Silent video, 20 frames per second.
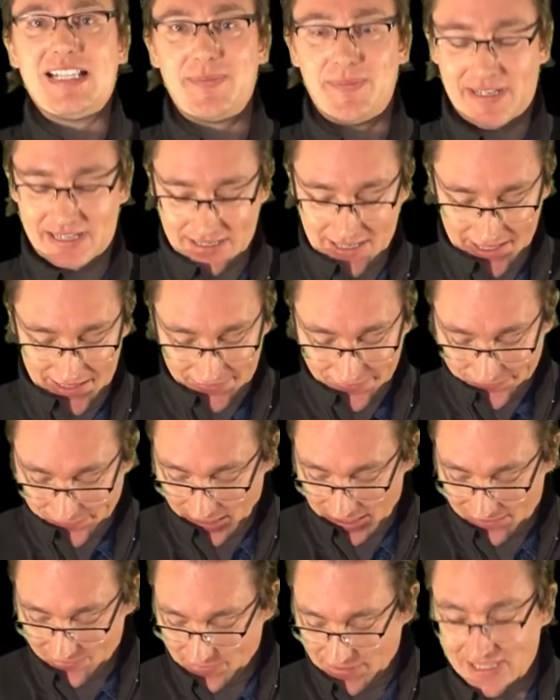That's been another
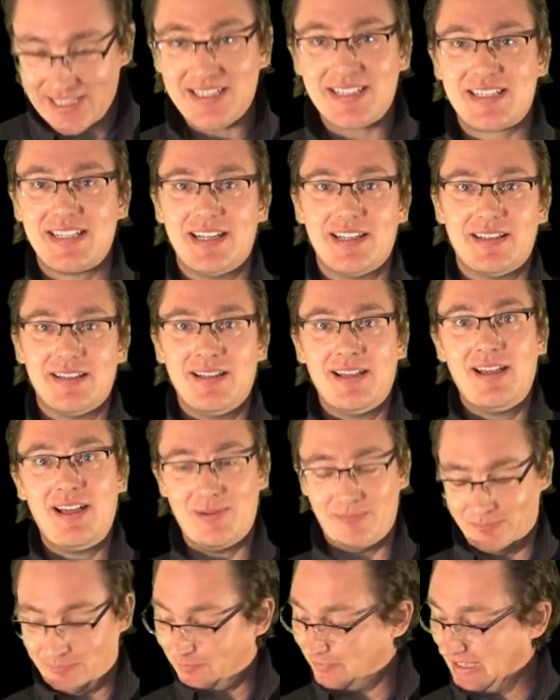5 minutes and
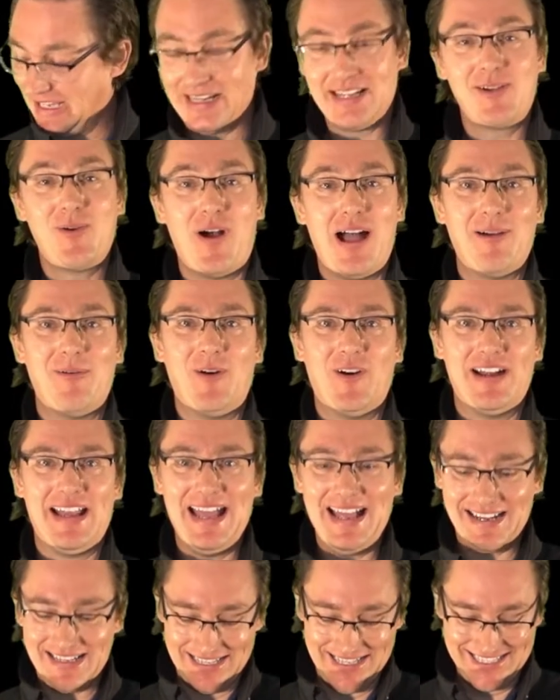I'm getting quite
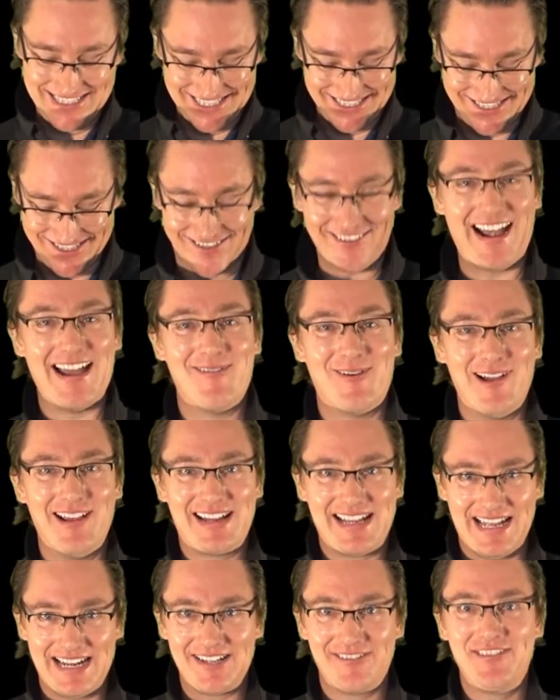worn out. This is a great
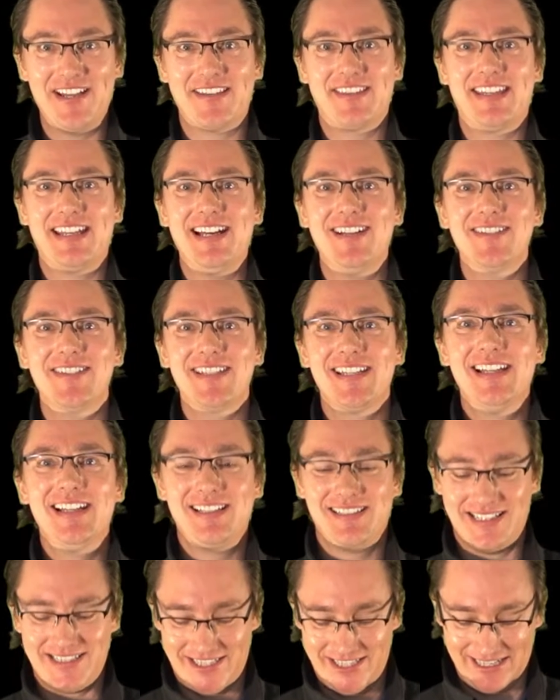workout if nothing
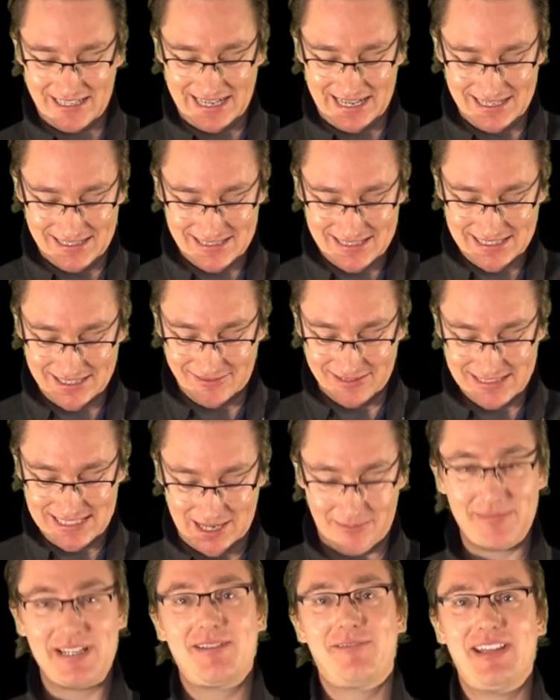else. Let's check out and see
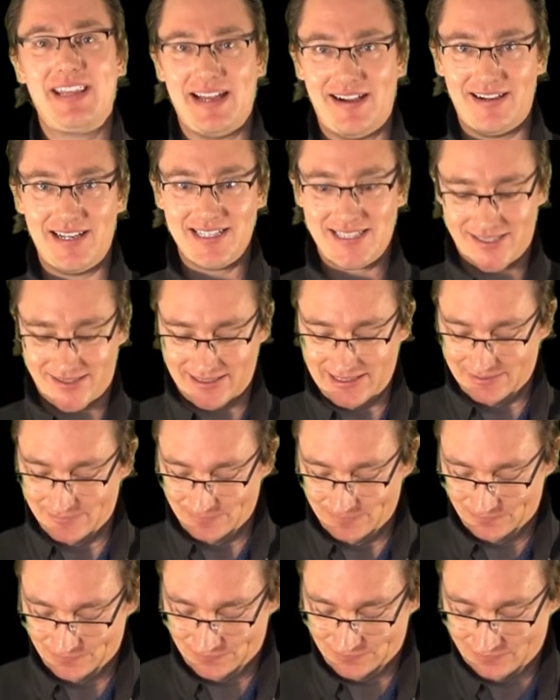what's happening with our ice
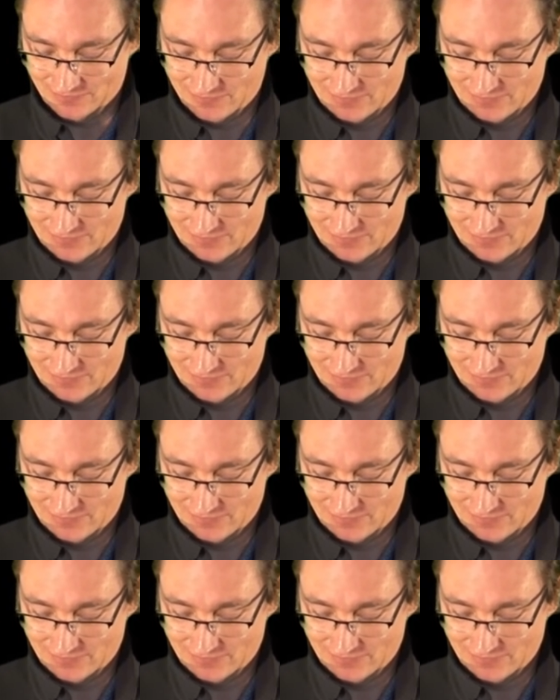cream.